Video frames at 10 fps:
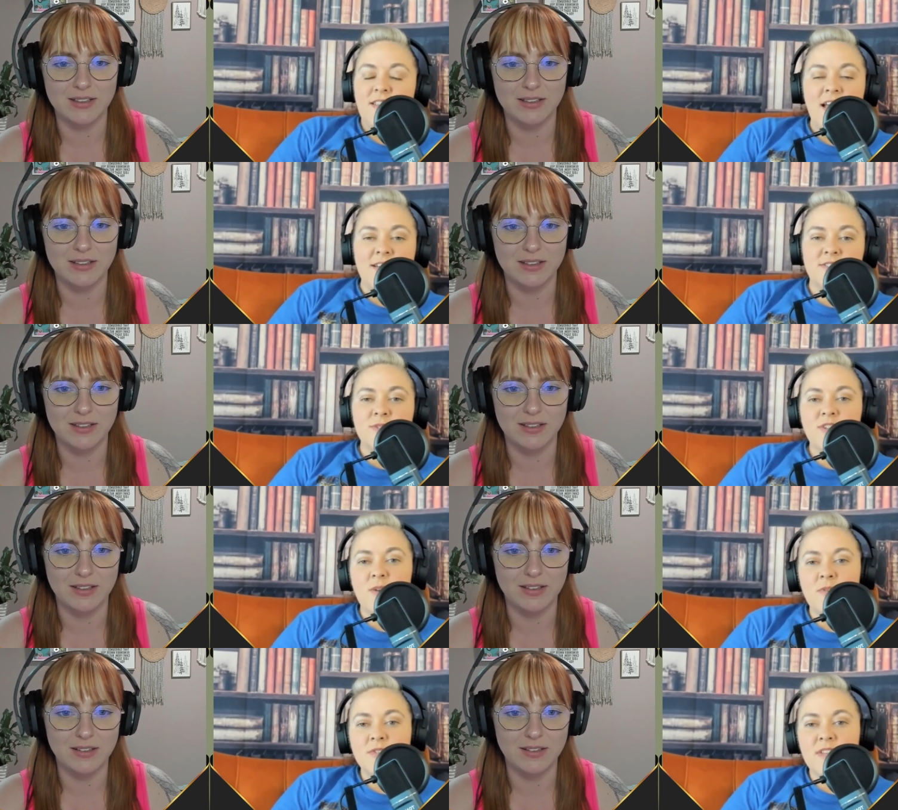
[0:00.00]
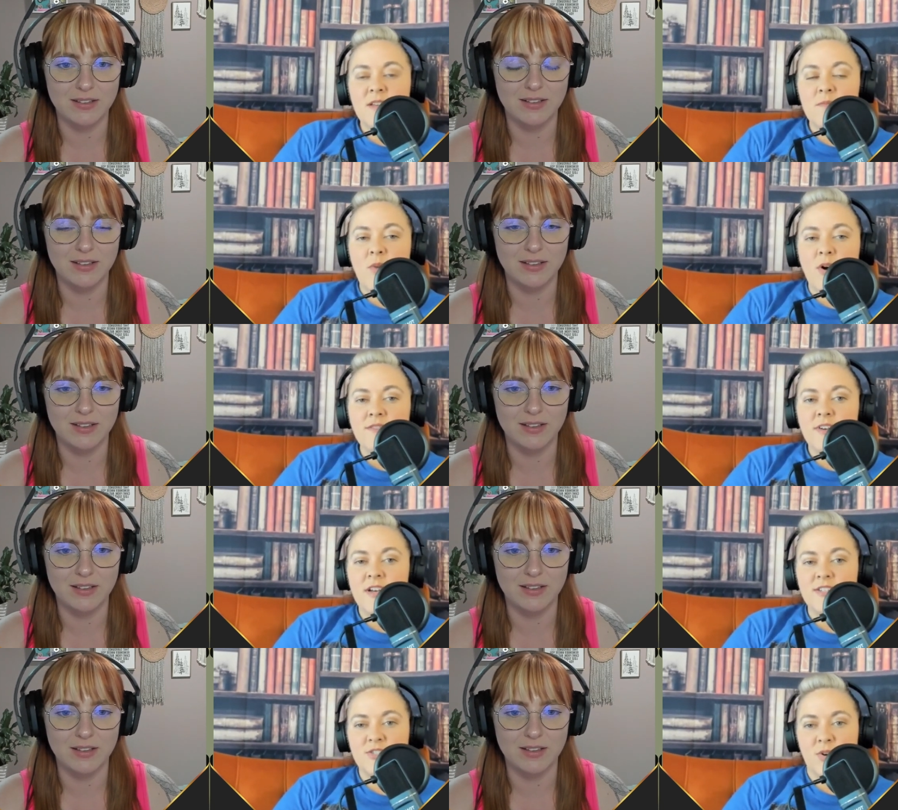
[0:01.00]
Speaker 1: Yeah, so it's almost like more of a
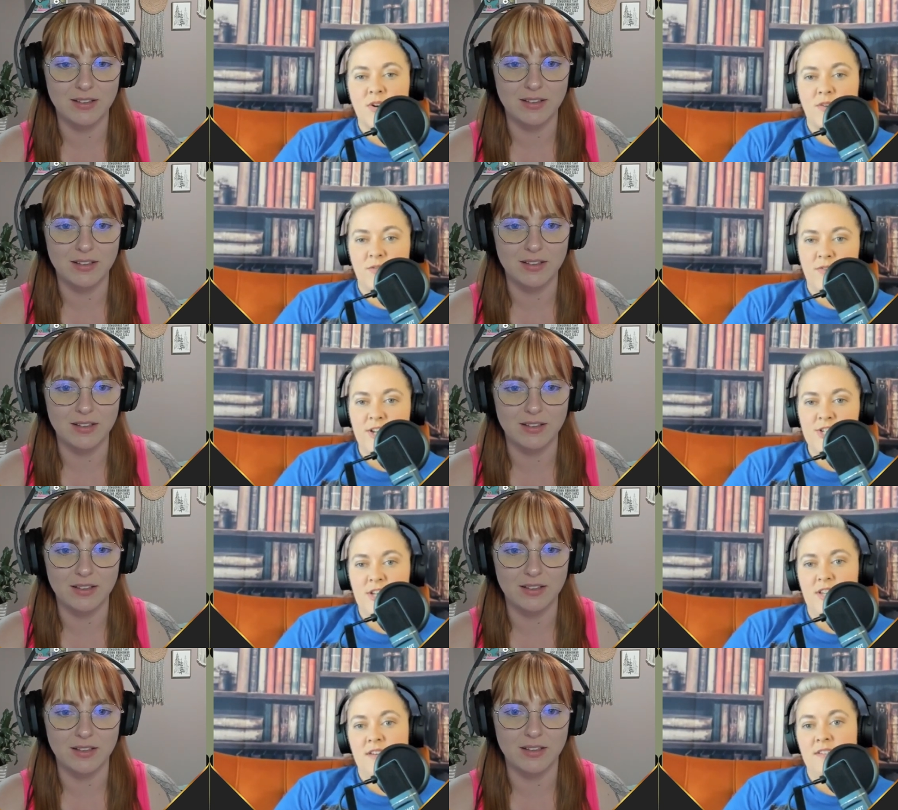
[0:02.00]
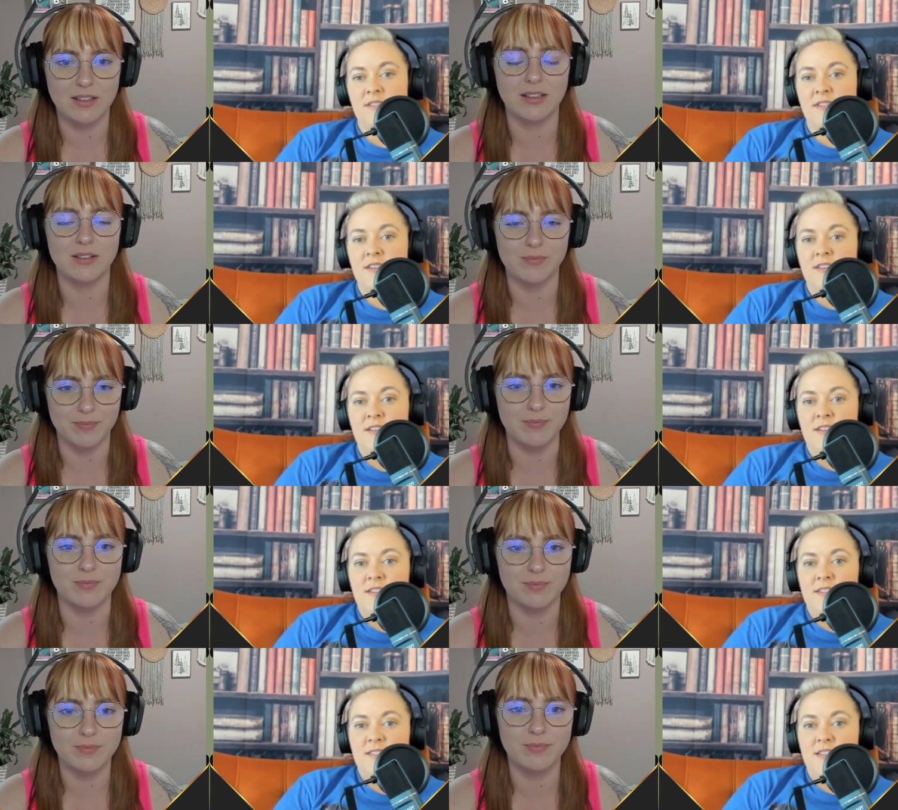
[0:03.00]
historical fiction mm-hmm.
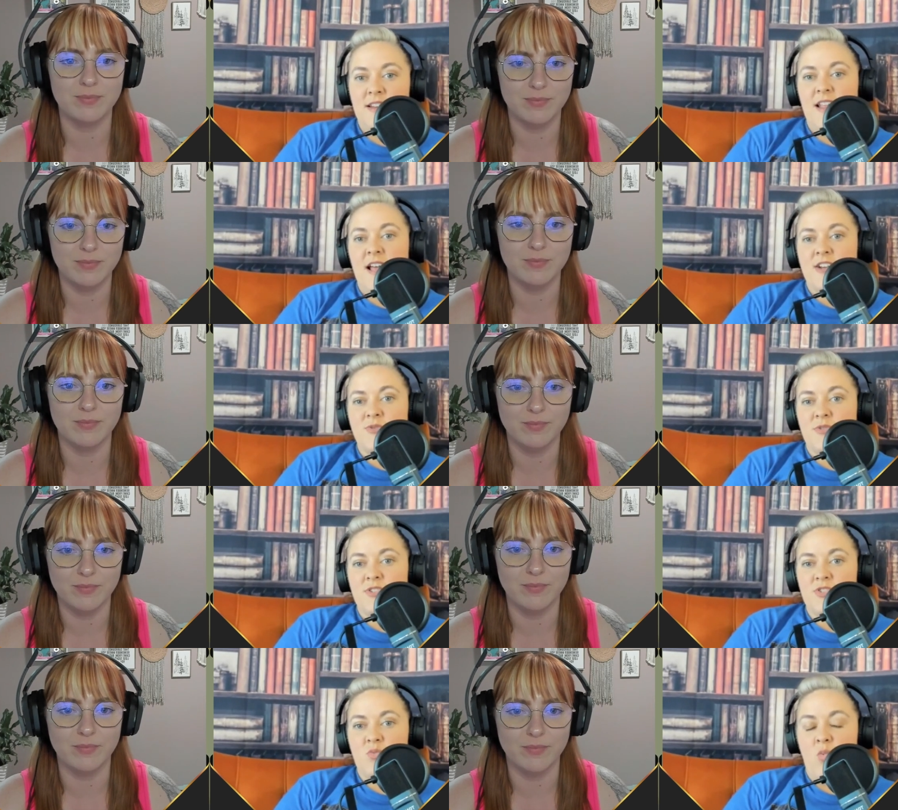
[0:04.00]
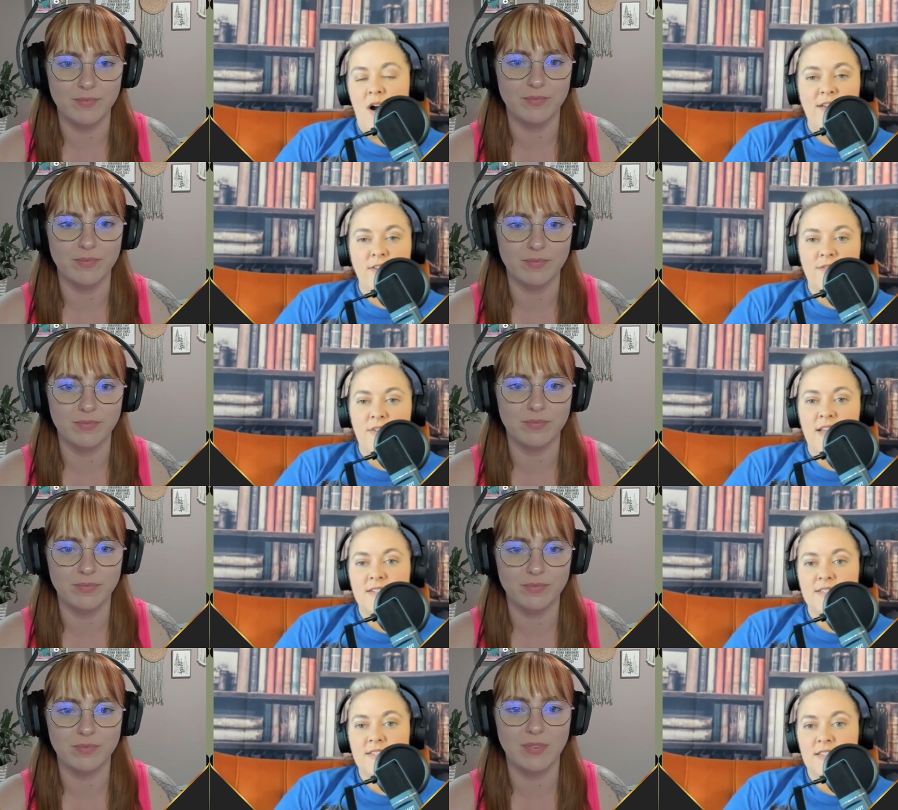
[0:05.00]
than an actual just wild
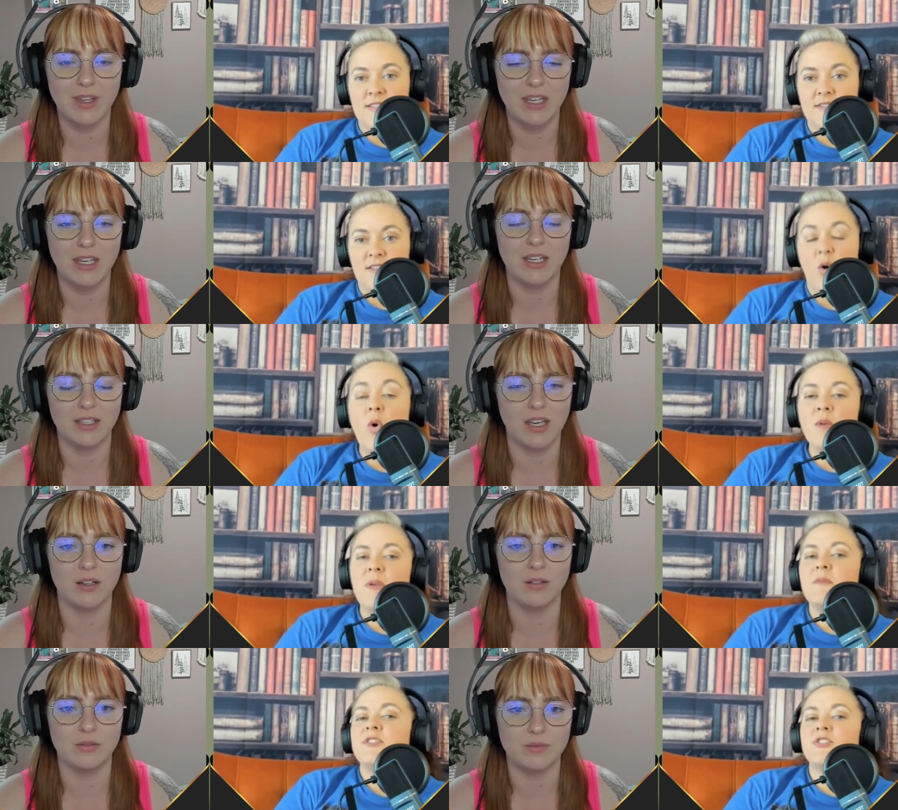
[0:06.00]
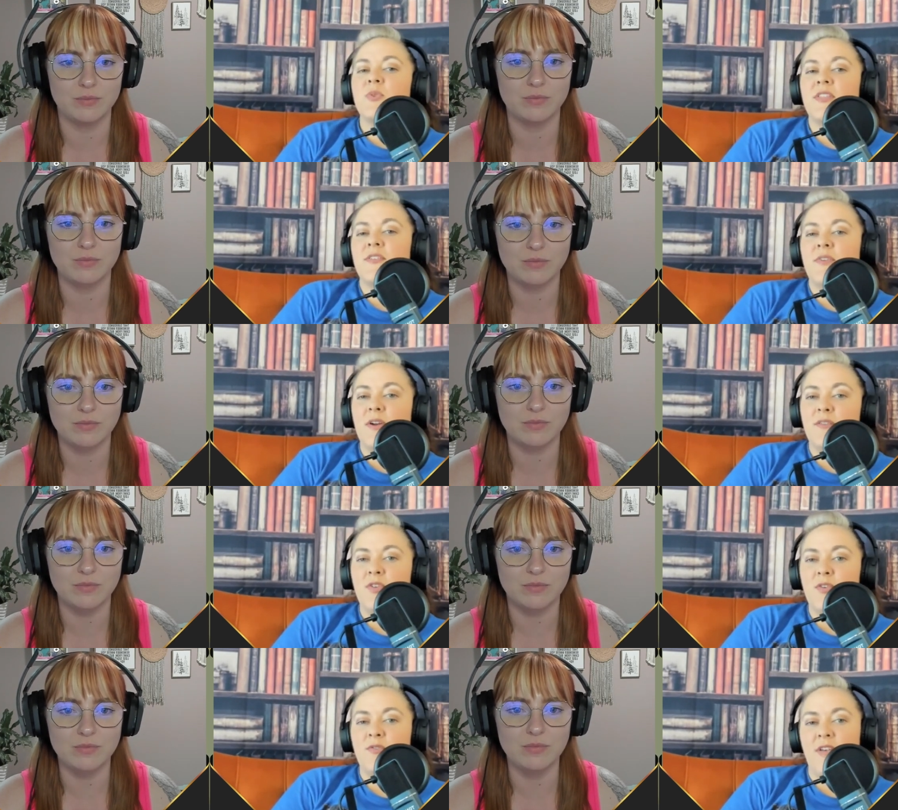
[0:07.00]
fantasy. Or yep. maybe she's one of the very
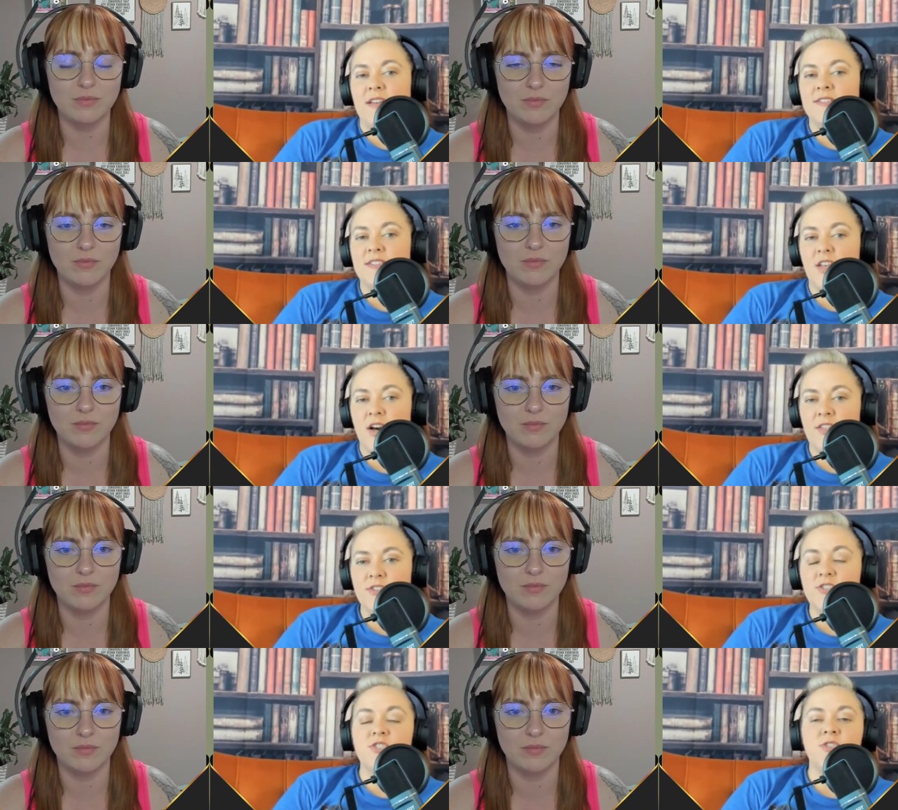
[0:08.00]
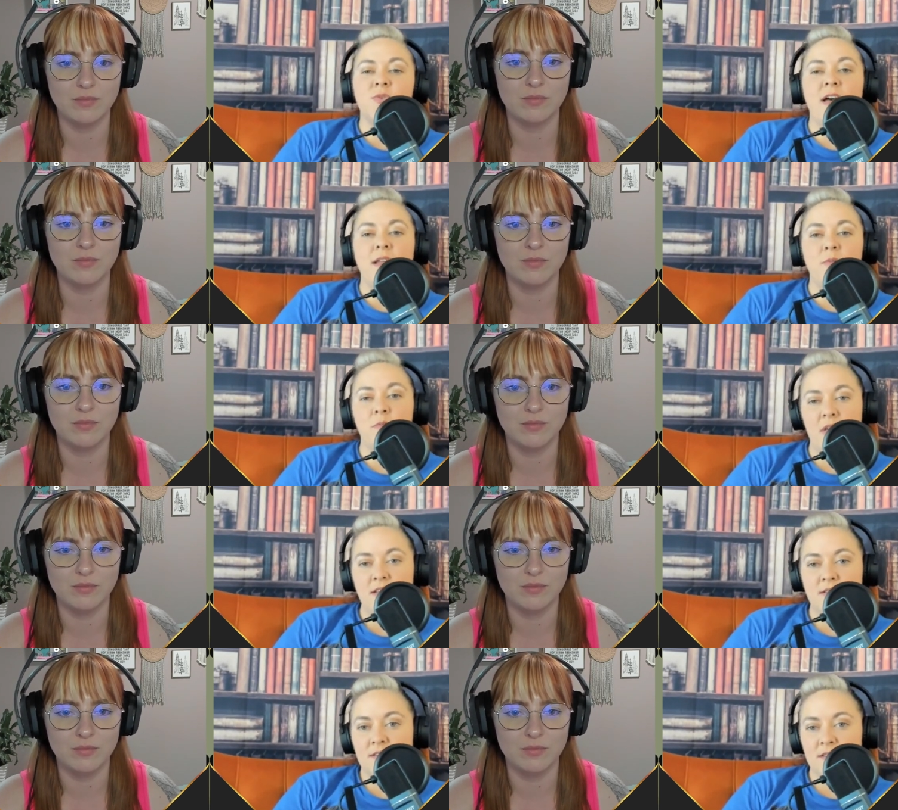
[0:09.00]
few fantasy authors to
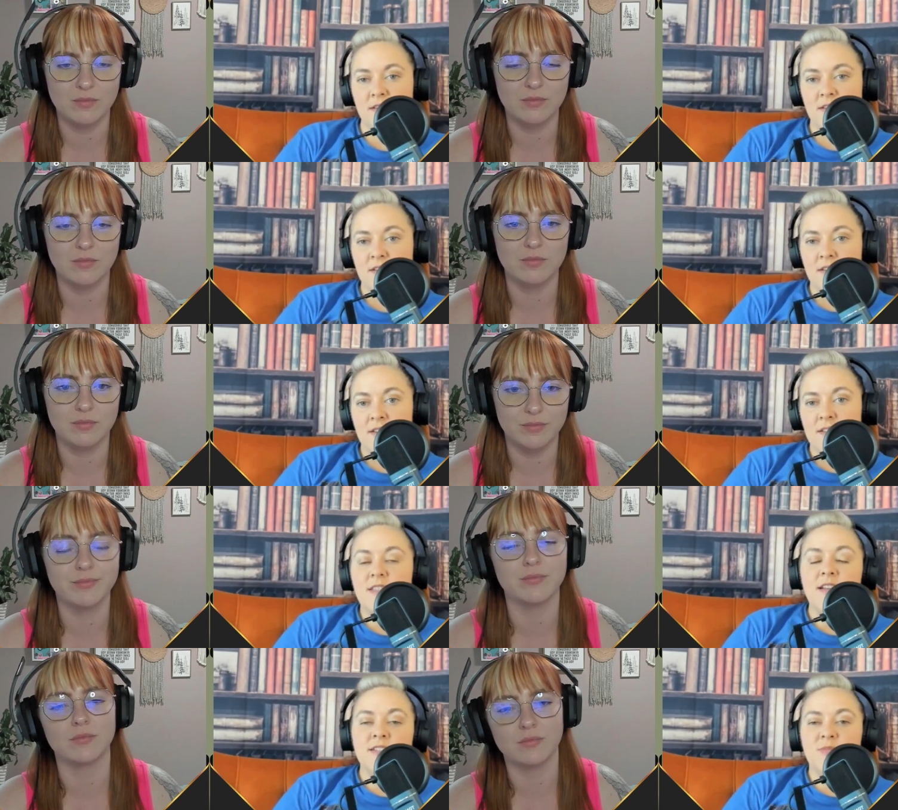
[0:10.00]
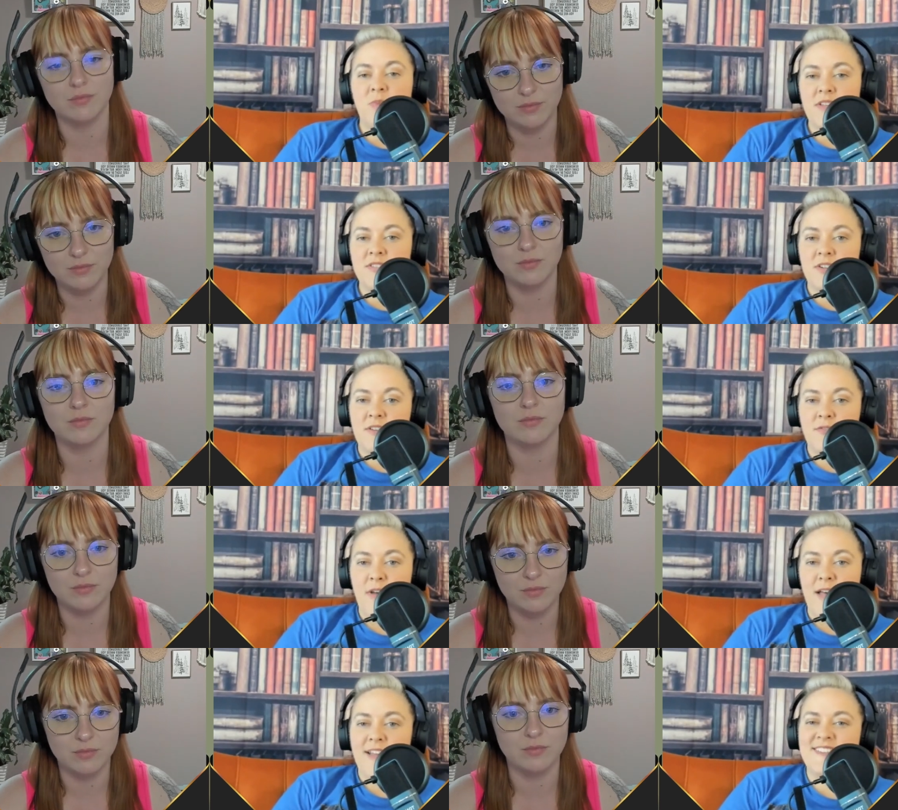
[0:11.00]
admit that it's based on
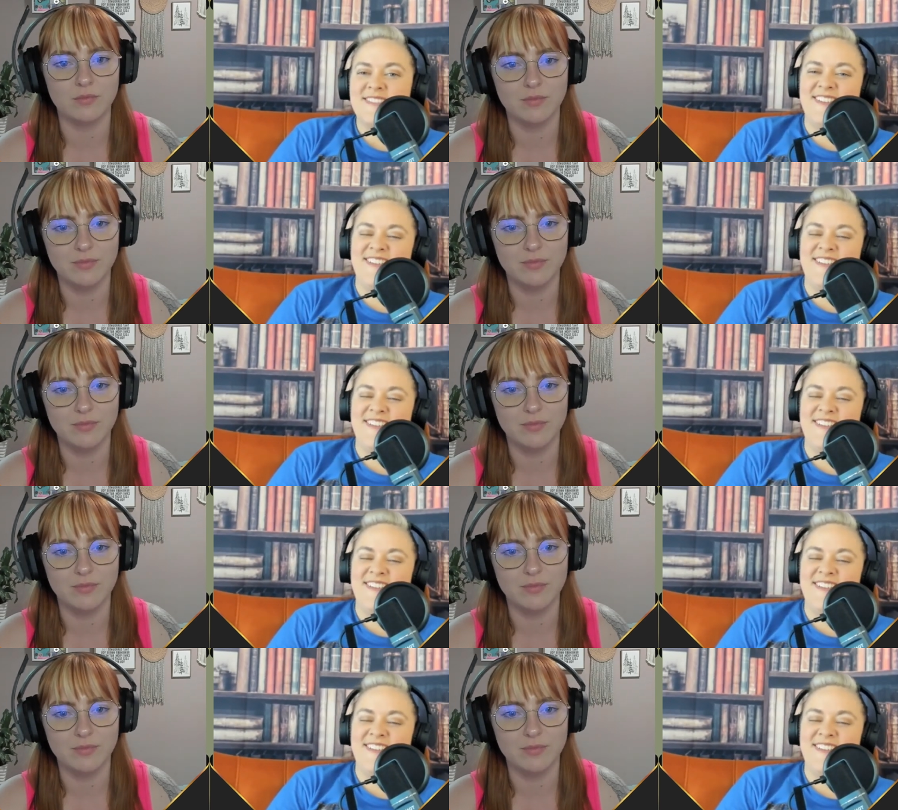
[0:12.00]
fact.